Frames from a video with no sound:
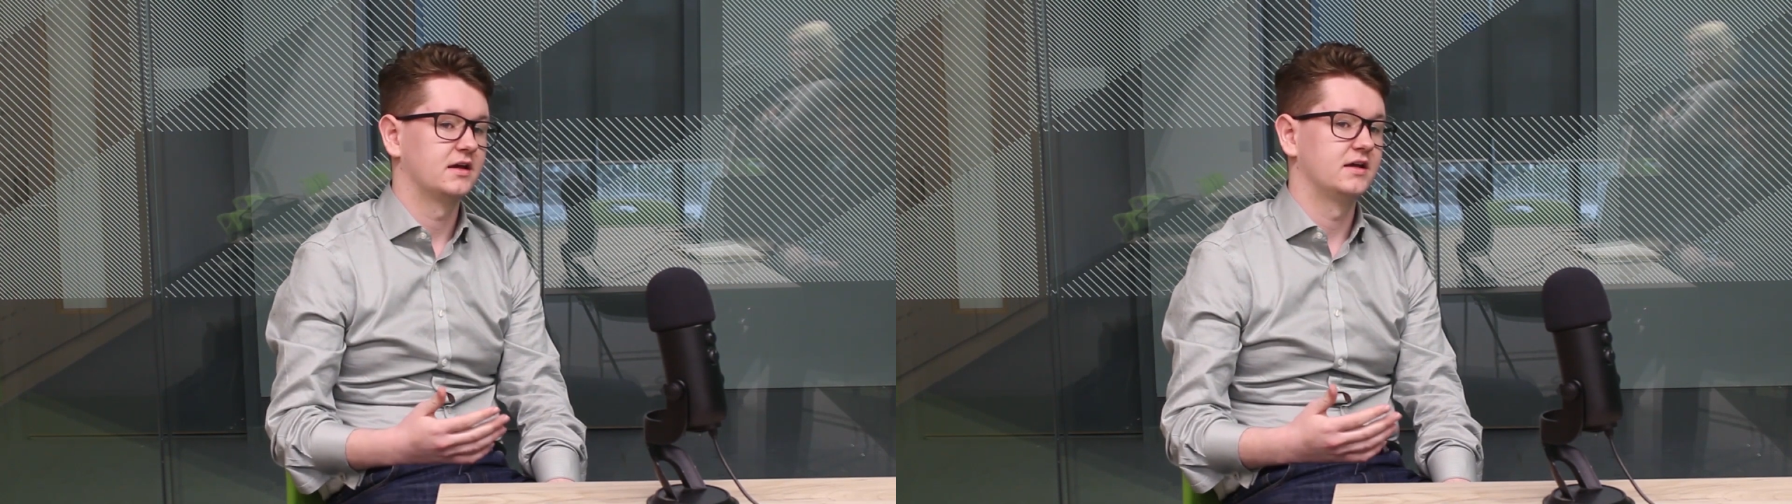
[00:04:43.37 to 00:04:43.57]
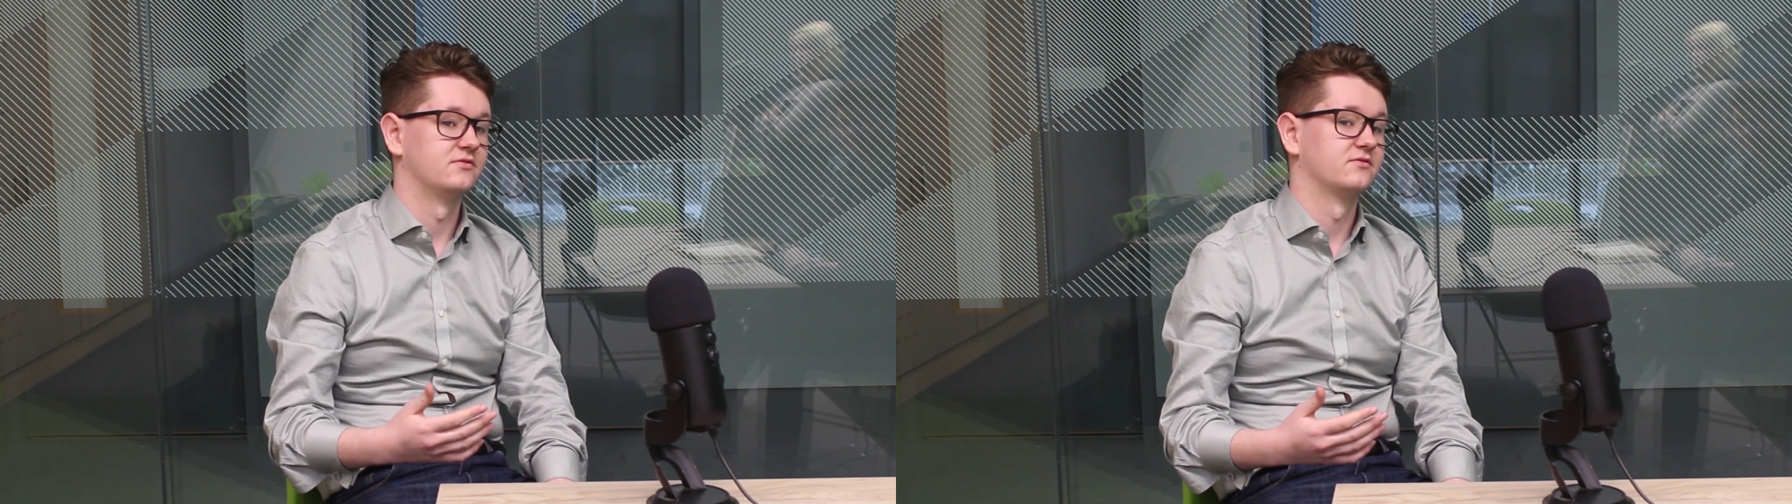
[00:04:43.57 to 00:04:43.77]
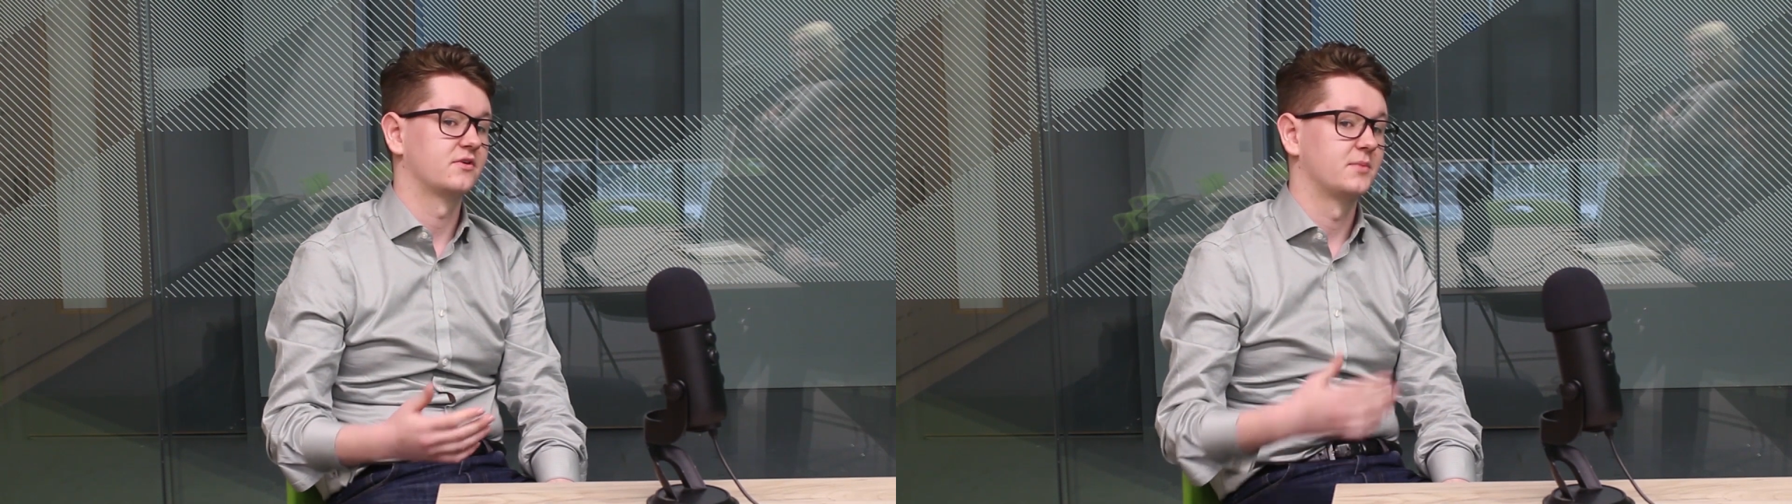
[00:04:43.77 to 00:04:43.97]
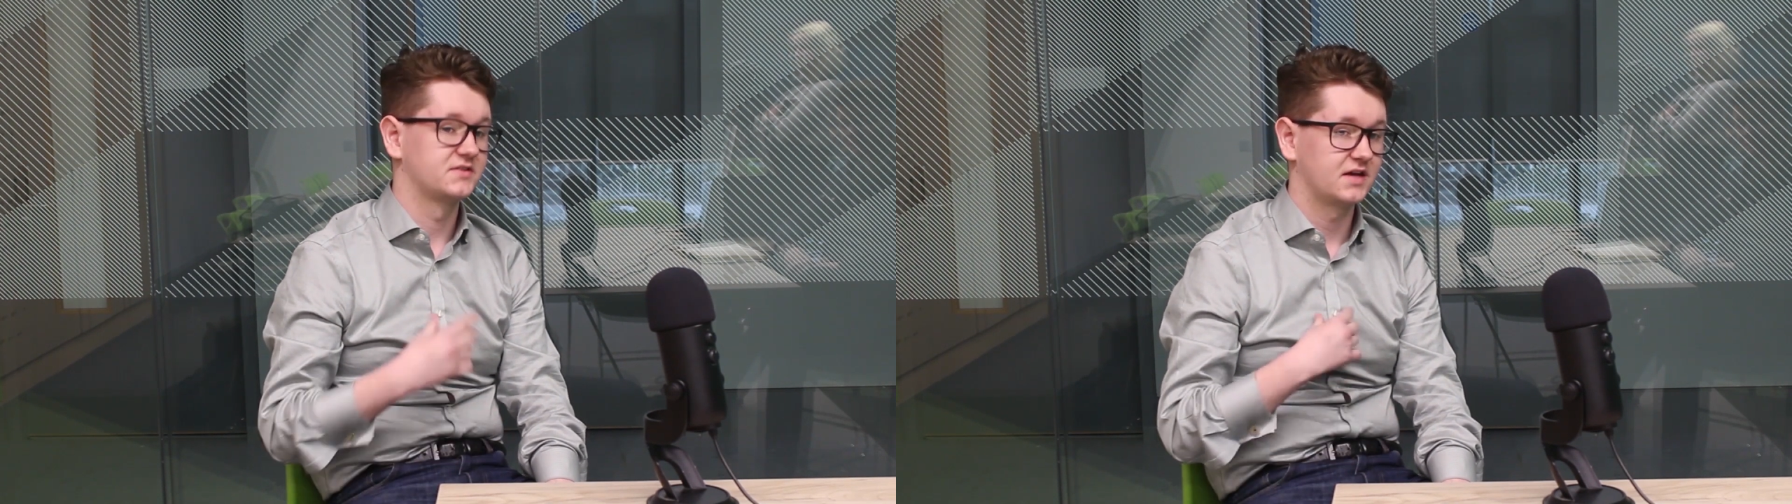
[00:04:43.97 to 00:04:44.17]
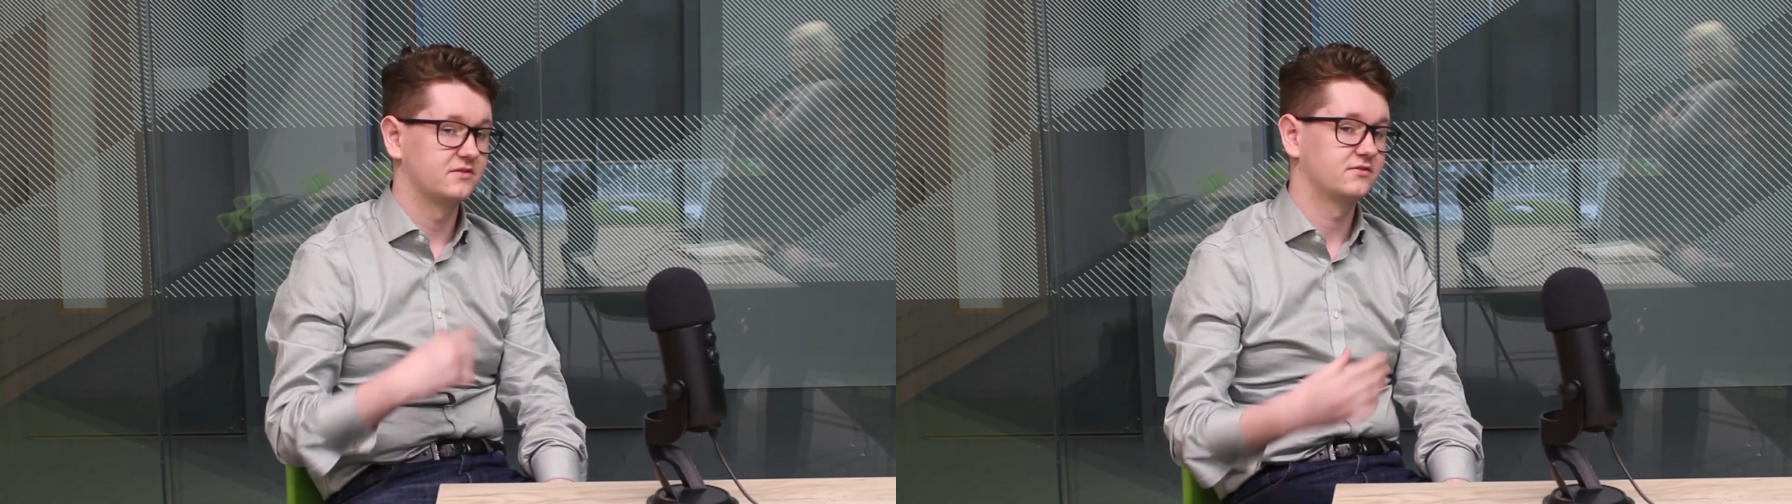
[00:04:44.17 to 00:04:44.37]
even for
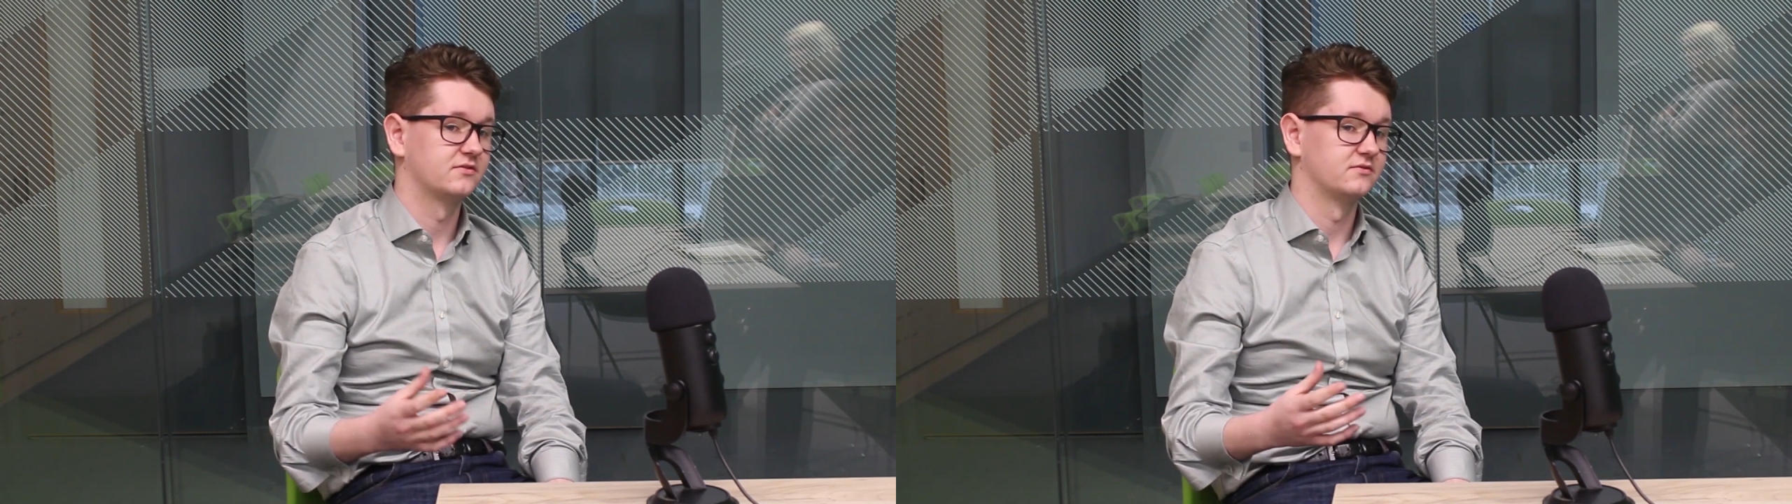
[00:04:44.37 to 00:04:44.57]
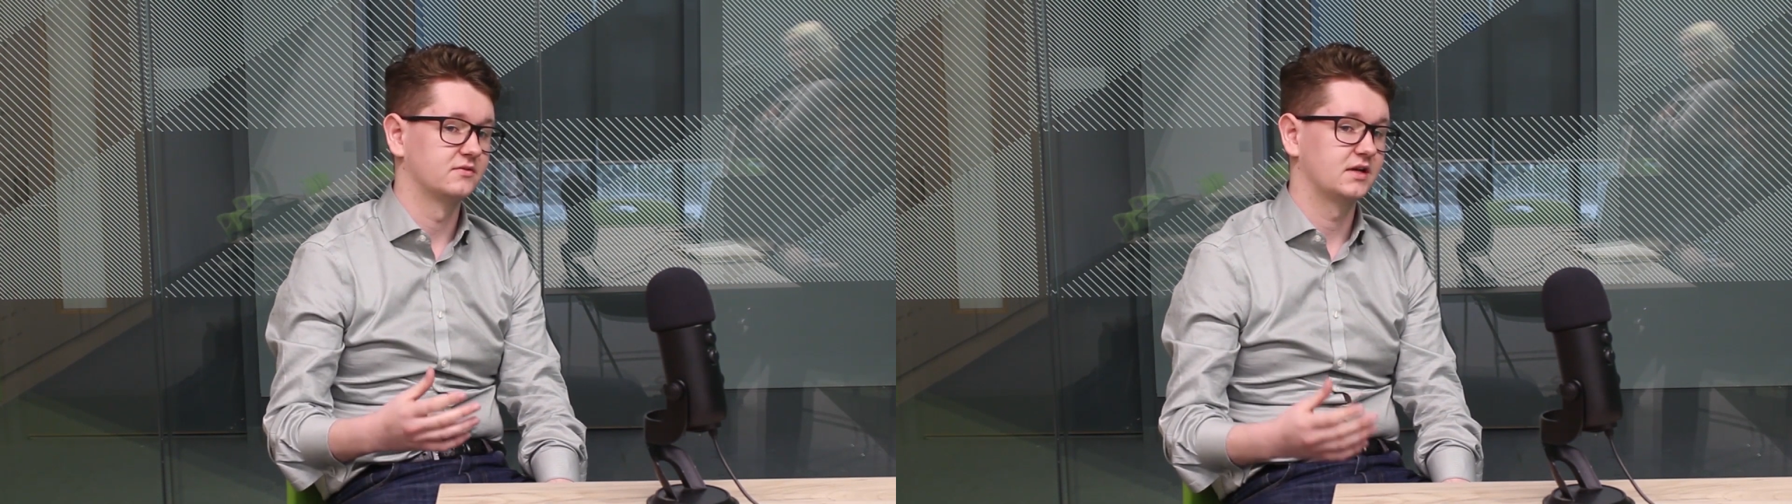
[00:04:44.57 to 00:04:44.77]
myself, and